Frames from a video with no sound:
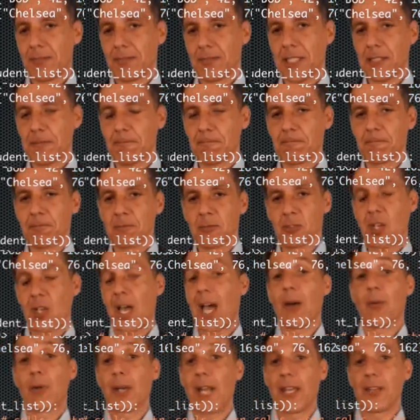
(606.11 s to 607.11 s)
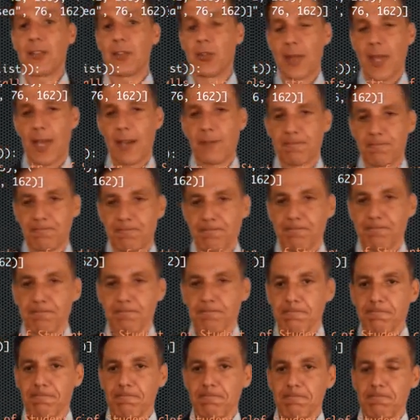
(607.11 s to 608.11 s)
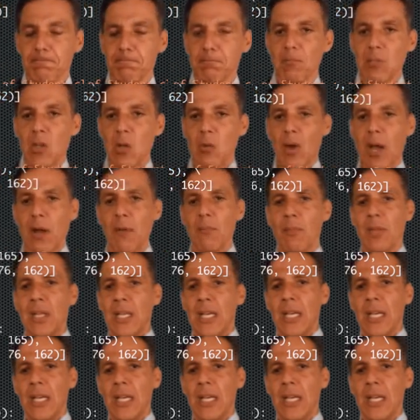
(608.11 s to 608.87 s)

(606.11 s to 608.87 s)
Yep. So how would I do that? Well,